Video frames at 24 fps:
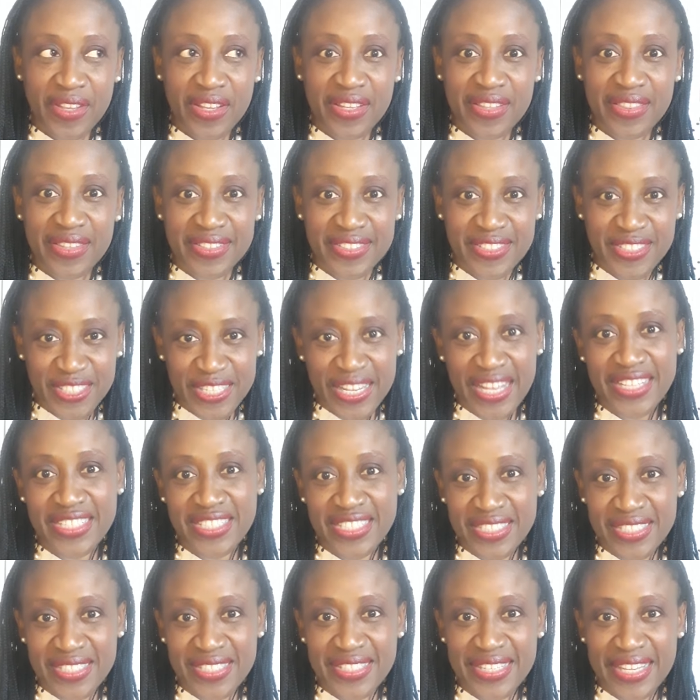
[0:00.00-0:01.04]
the
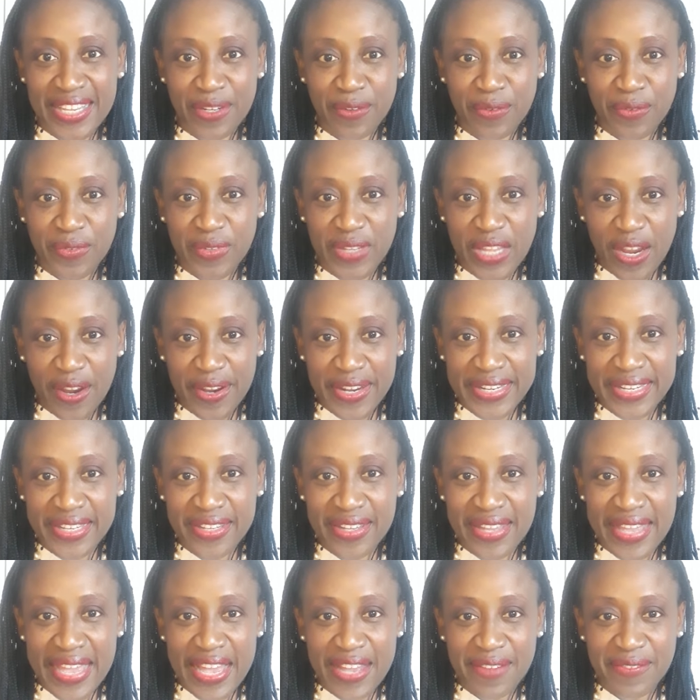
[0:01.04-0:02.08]
judges in Florida
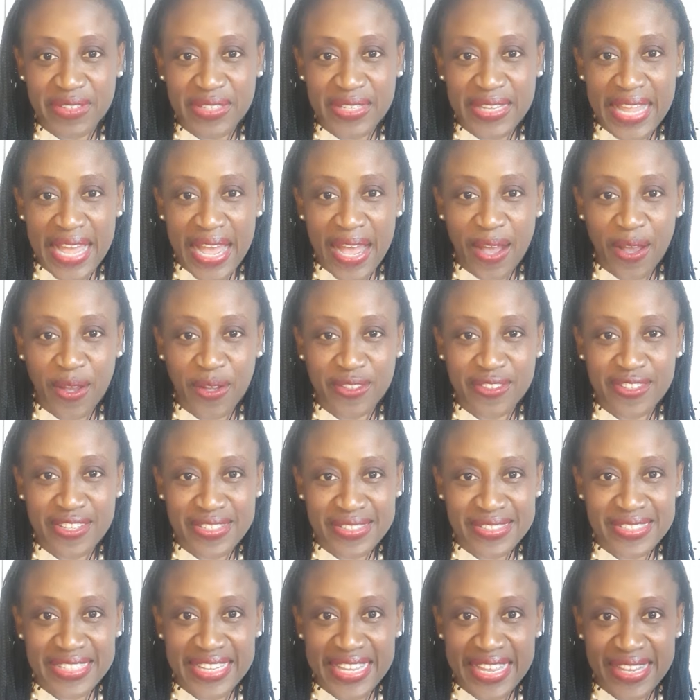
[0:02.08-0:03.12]
have allowed
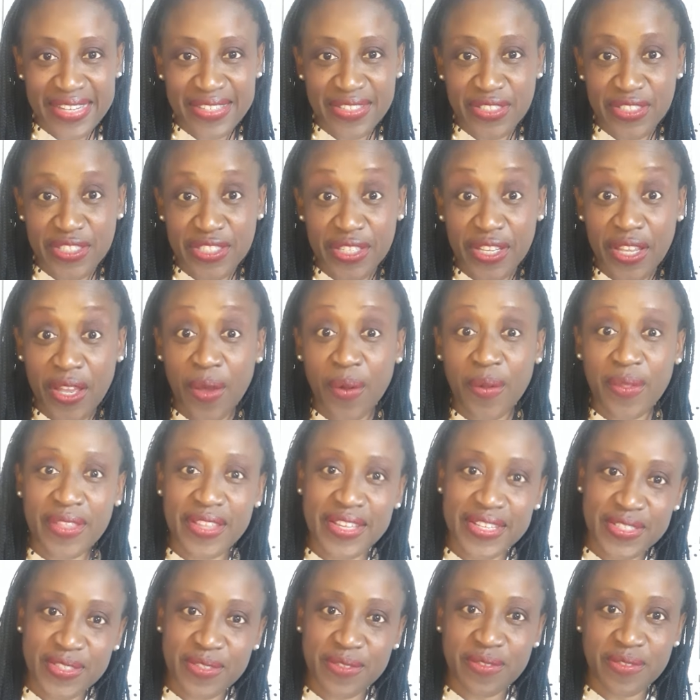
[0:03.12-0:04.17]
this case to go
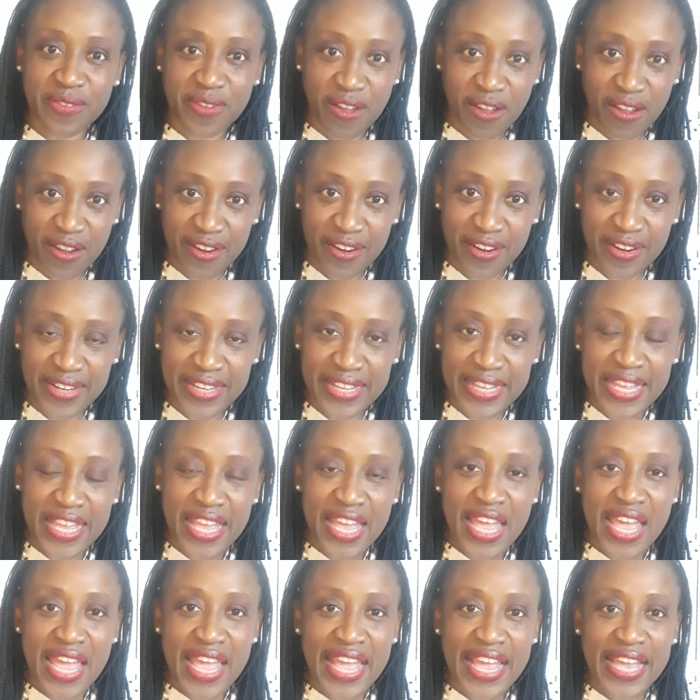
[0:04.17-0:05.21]
this far
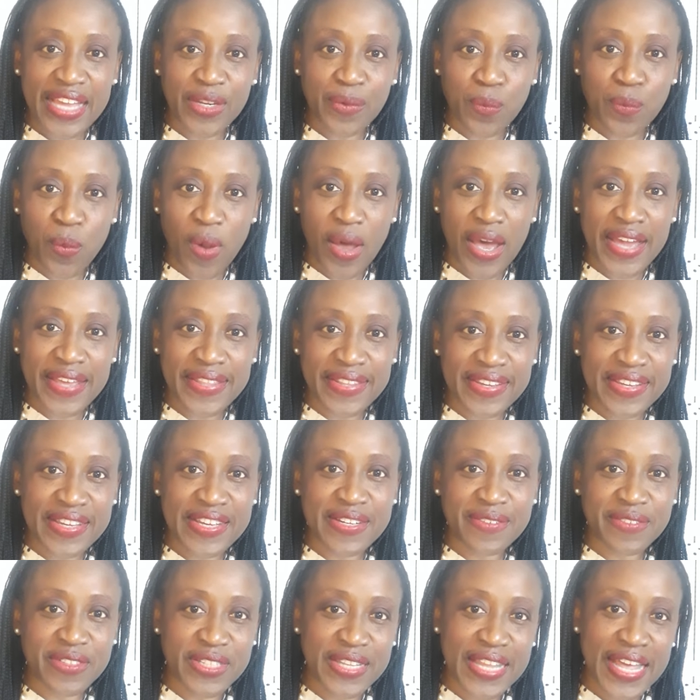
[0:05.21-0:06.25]
and why they
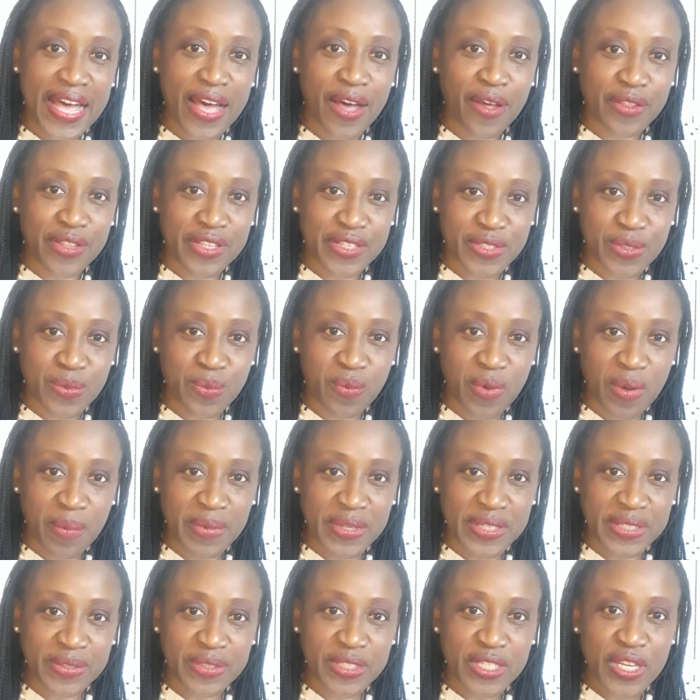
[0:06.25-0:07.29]
have allowed this
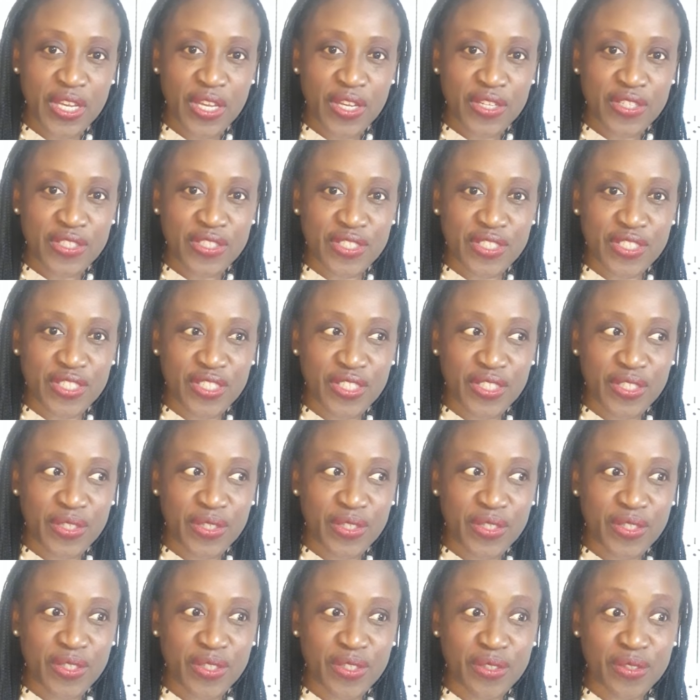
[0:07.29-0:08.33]
woman
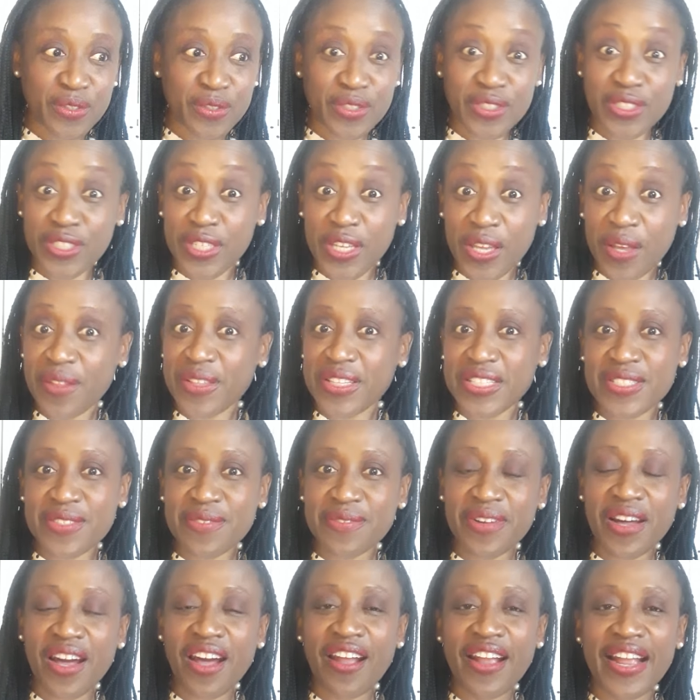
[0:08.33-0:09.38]
to to go this
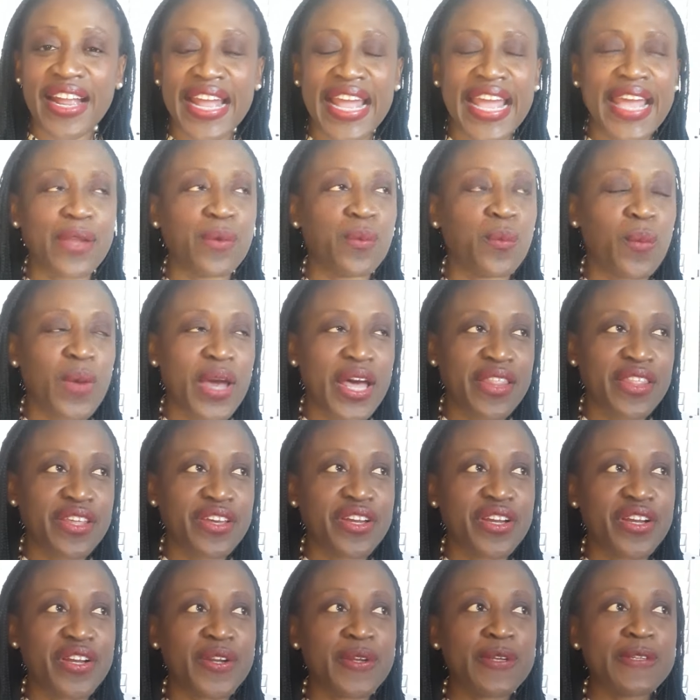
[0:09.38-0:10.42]
far and
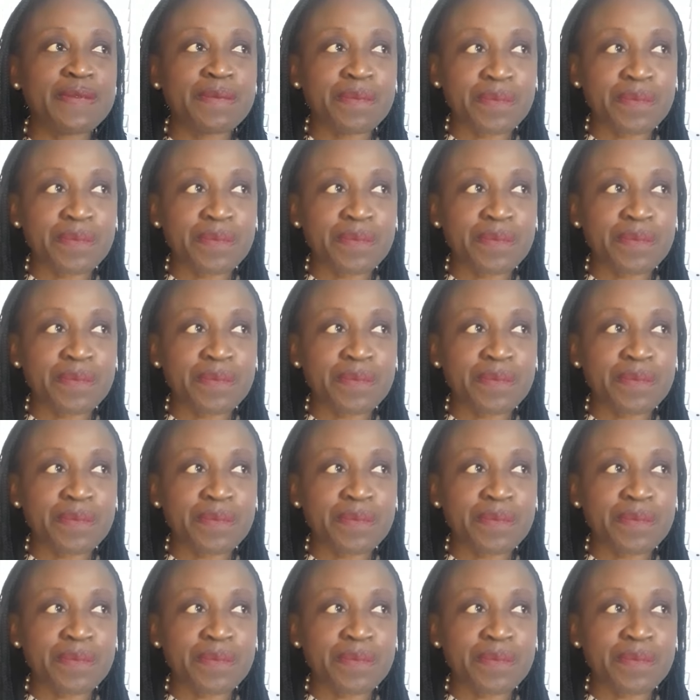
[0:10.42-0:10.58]
whether